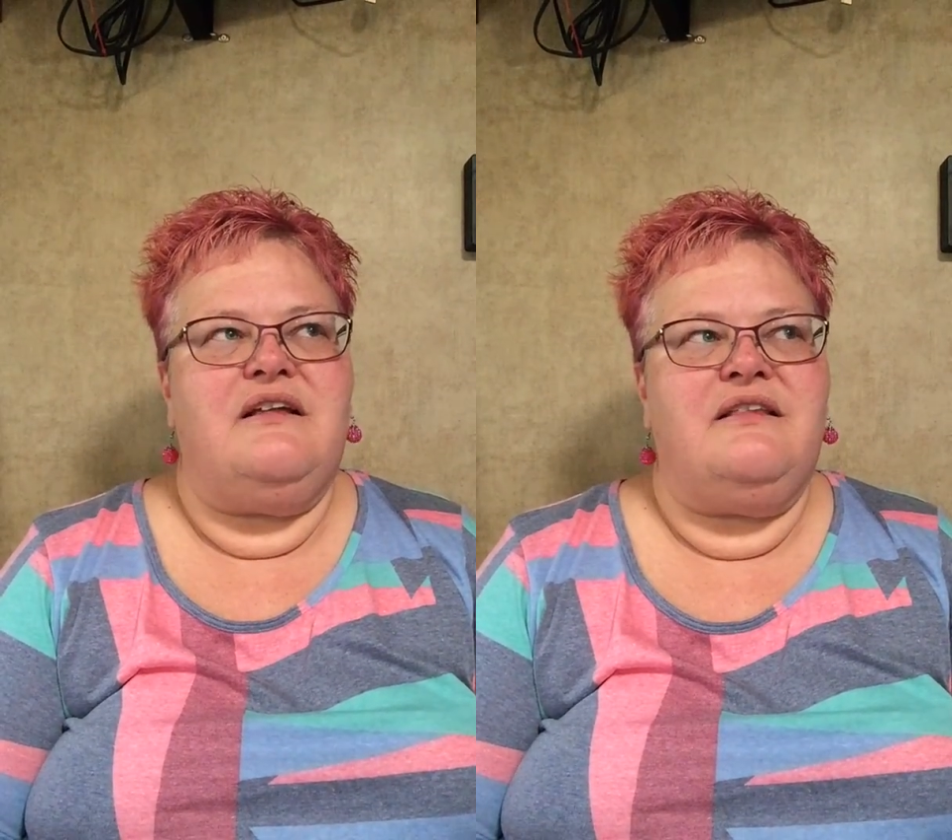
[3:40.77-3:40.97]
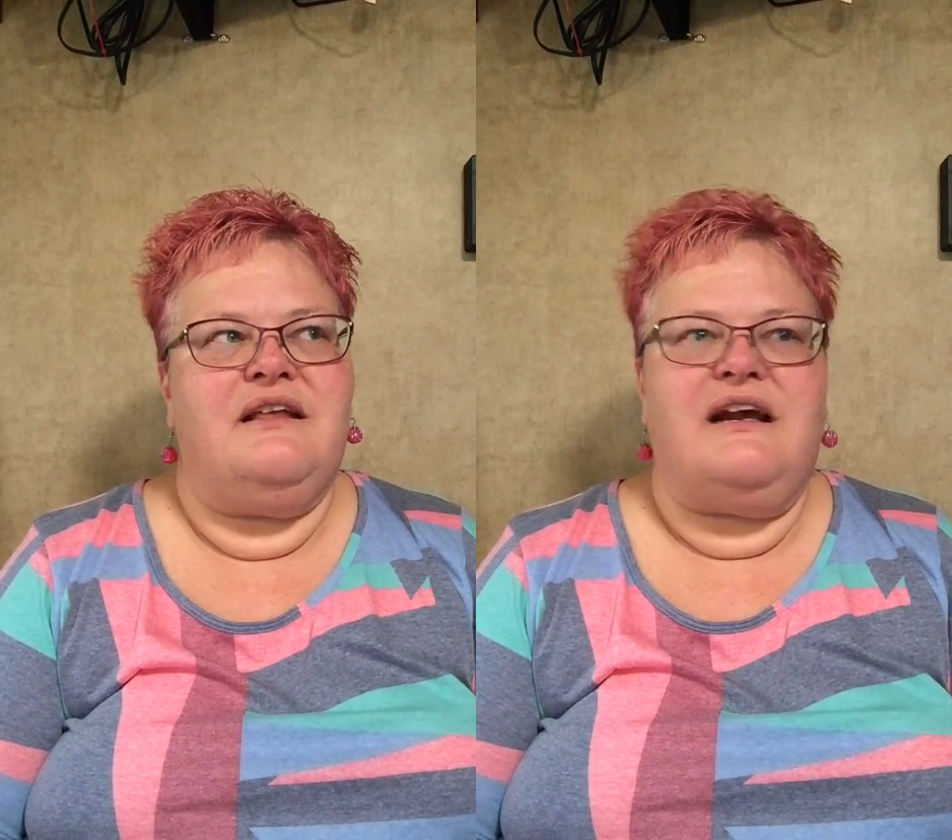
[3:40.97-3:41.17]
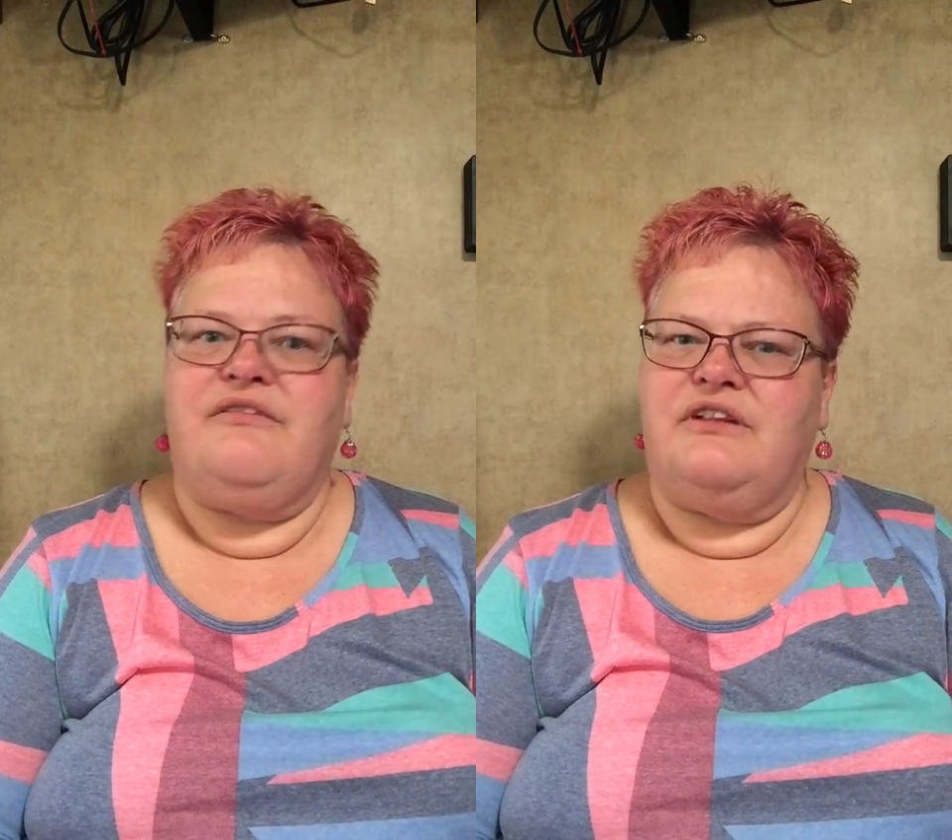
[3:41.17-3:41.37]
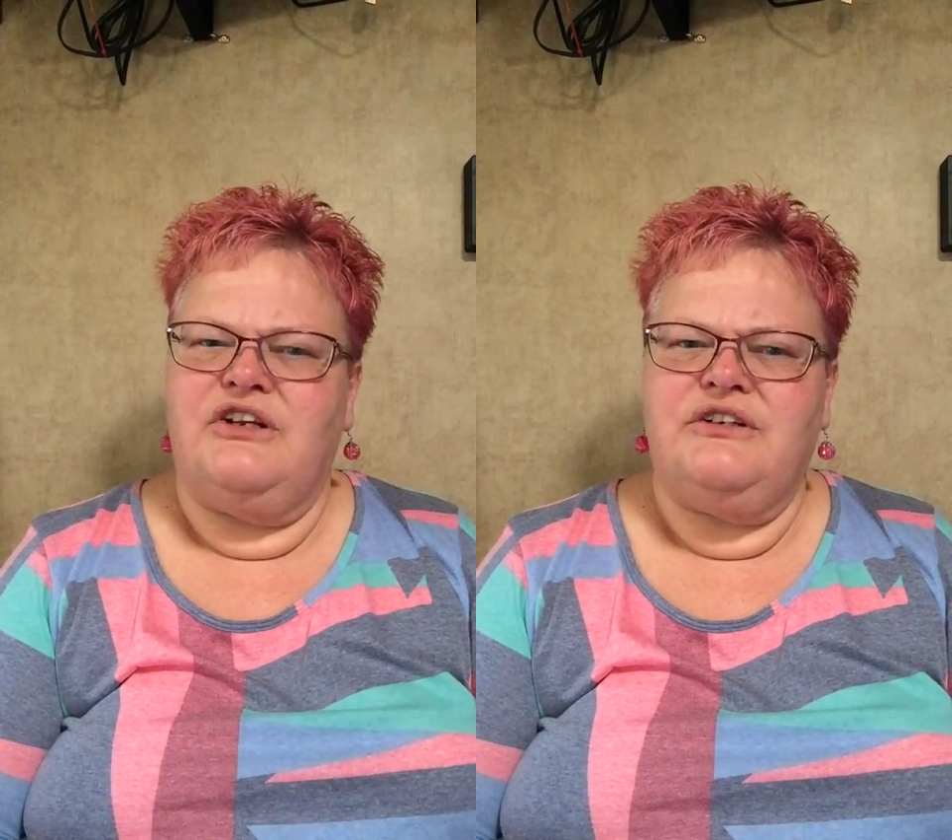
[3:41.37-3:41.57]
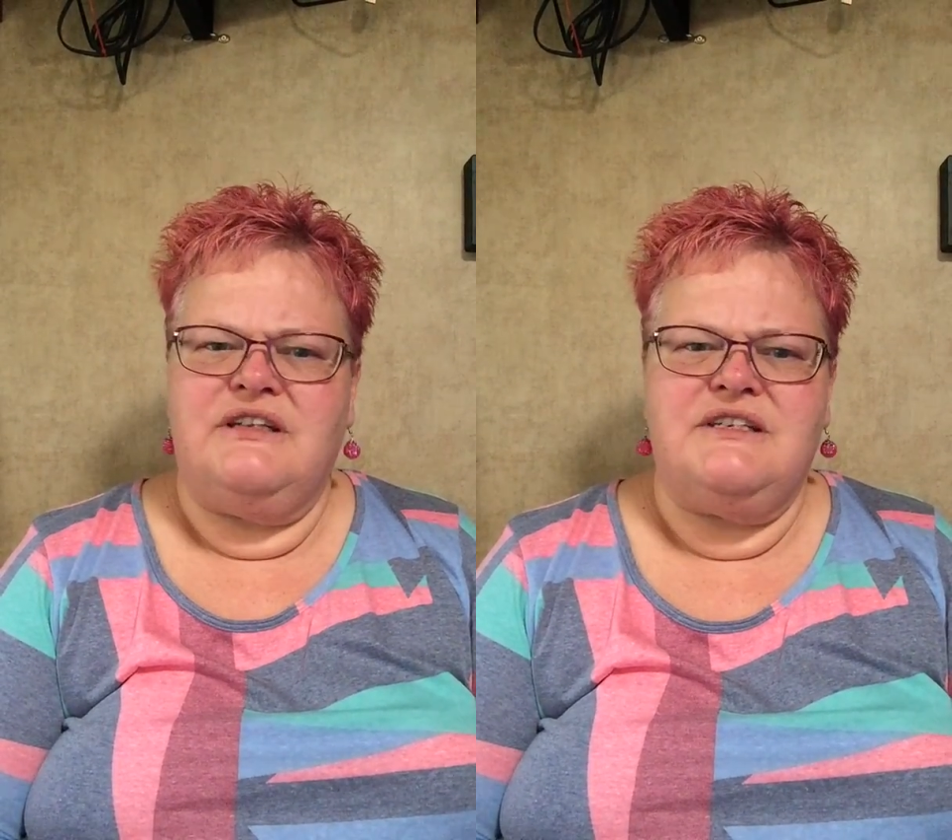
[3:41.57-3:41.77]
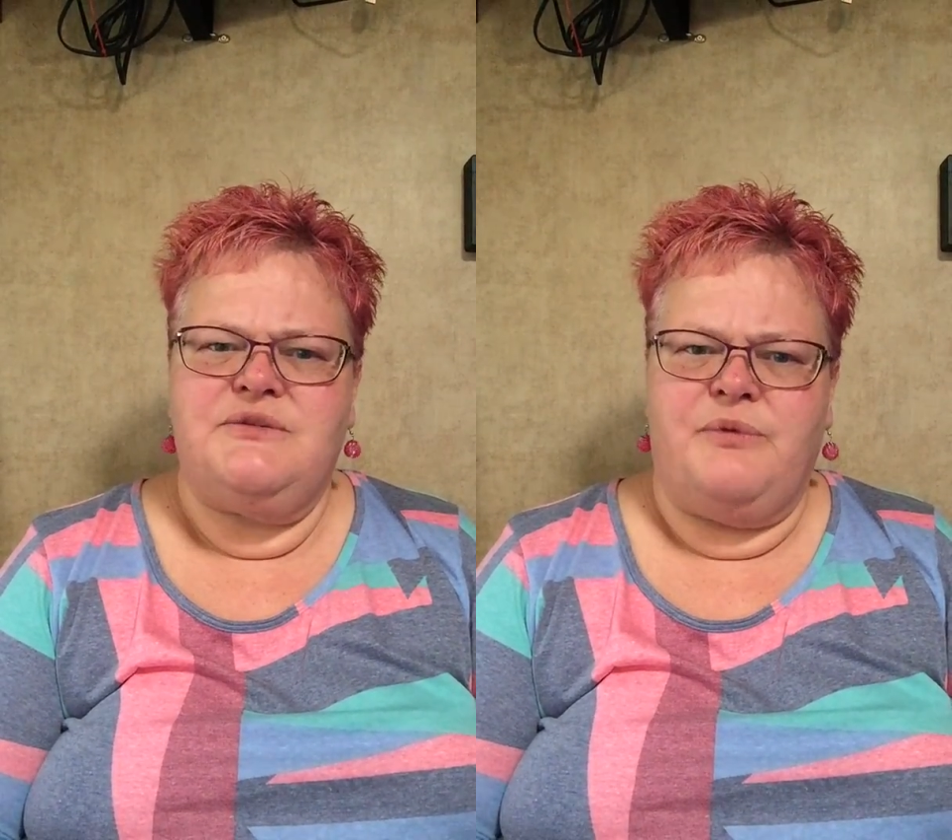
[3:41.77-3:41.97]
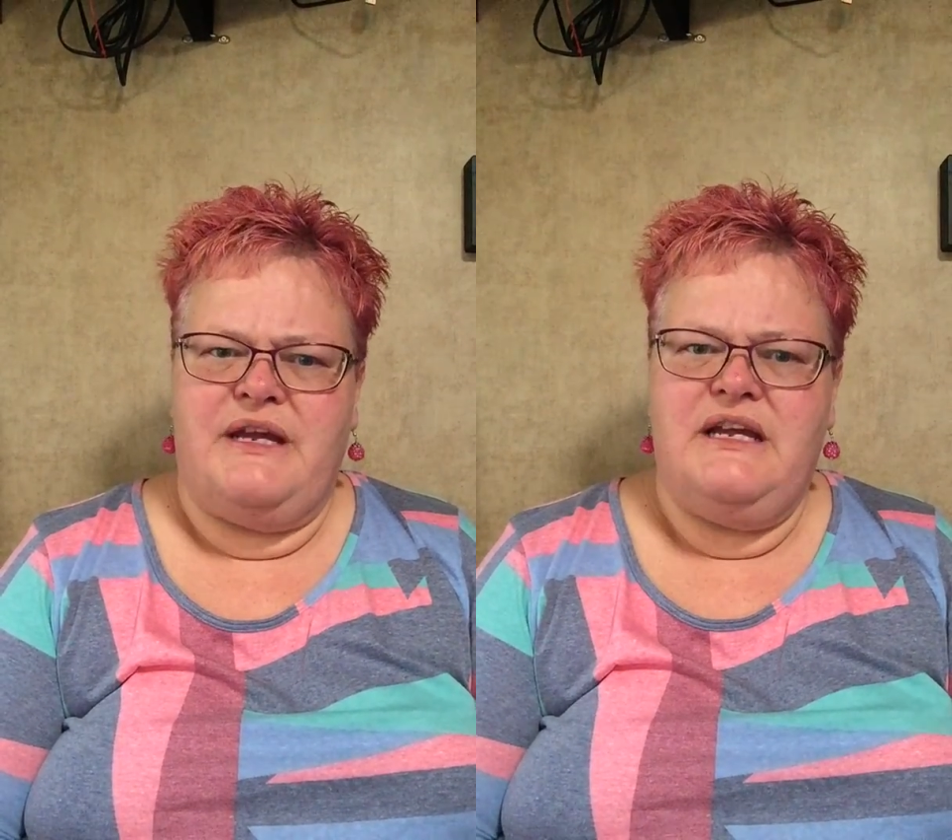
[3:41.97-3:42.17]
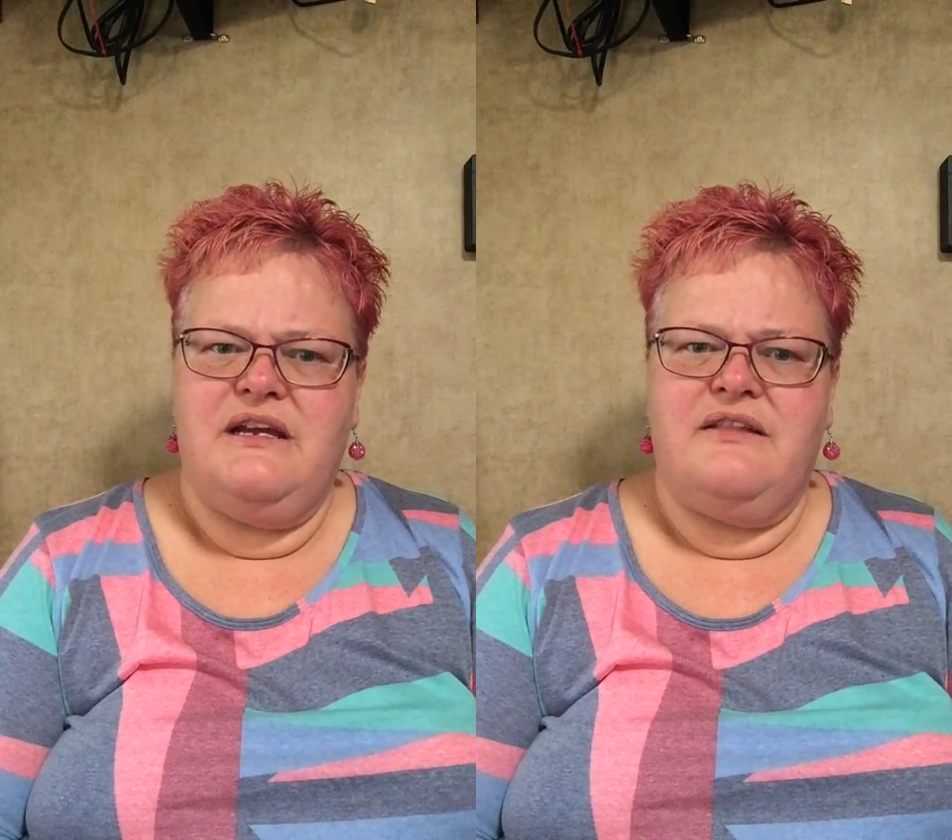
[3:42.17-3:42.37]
that I've learned this week